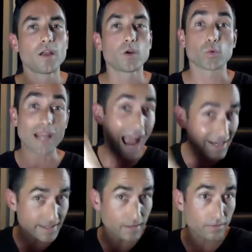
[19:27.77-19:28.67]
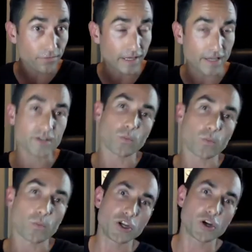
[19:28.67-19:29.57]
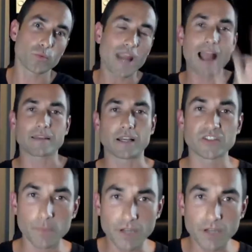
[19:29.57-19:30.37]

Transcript: Reactive is when you're reacting. Someone